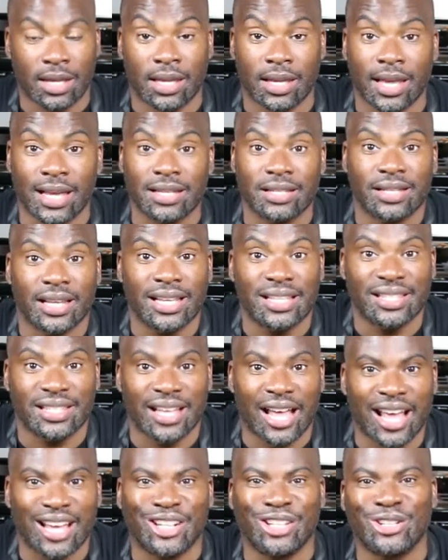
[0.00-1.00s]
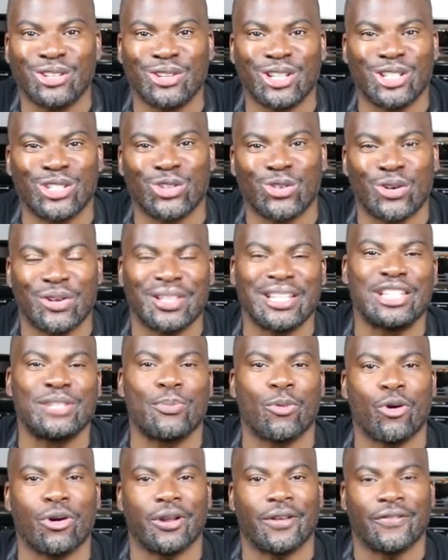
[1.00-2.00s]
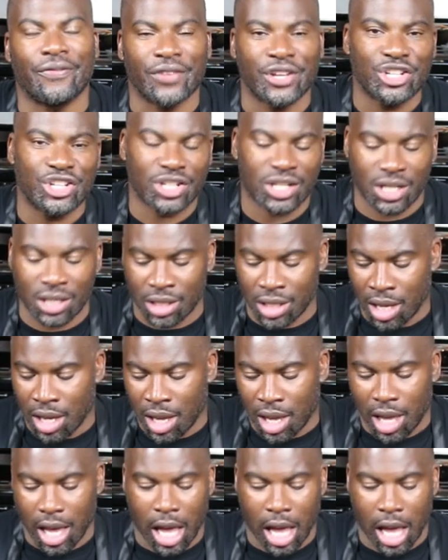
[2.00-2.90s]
Yes, Leslie, I do enjoy the sport of fishing.